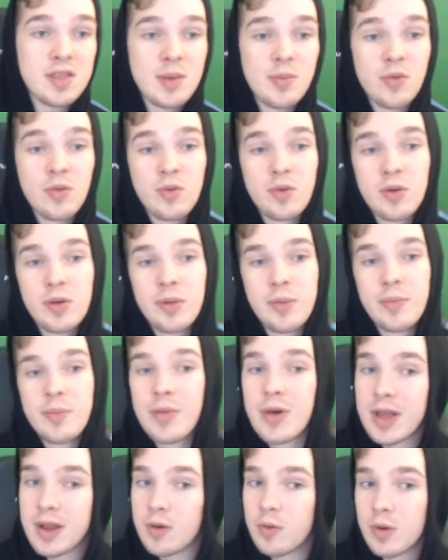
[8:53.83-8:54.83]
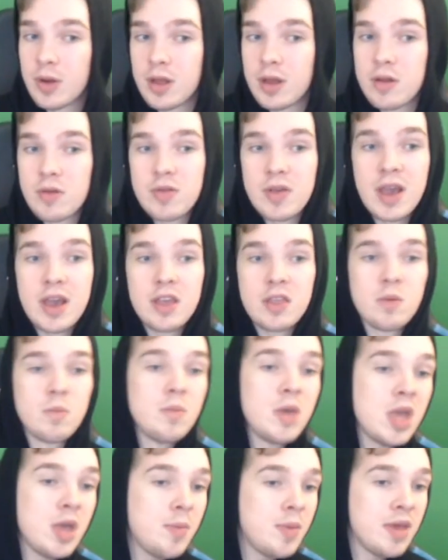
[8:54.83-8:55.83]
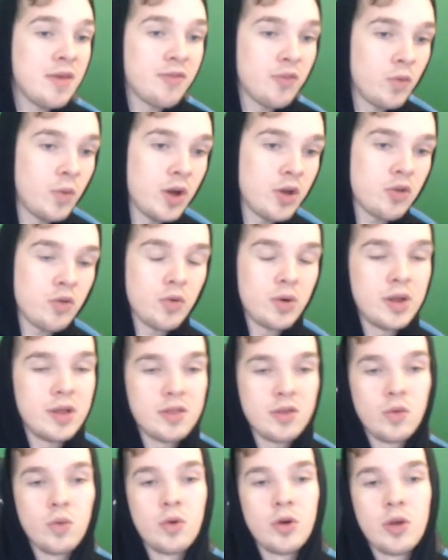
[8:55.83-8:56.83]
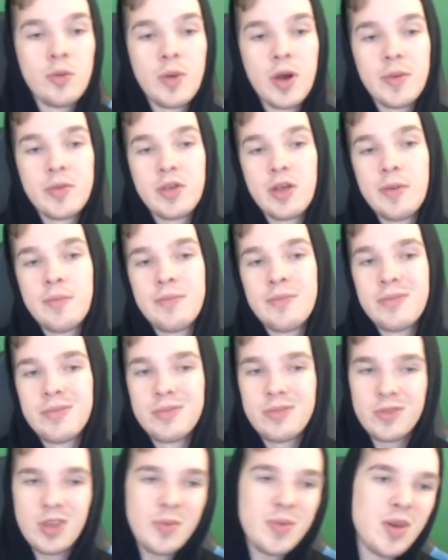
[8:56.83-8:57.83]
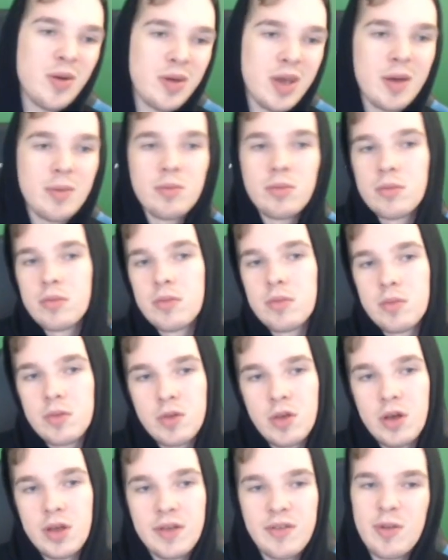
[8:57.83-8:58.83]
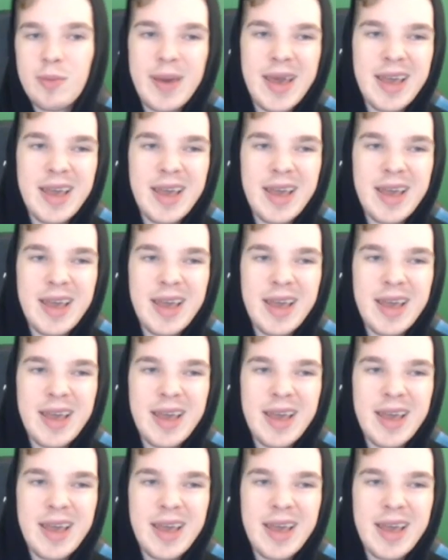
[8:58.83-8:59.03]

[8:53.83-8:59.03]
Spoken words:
and Temple Warrior. But Woodcutter's Axe, maybe if a rush-oriented Warrior pops up, could be okay. So I'll give it a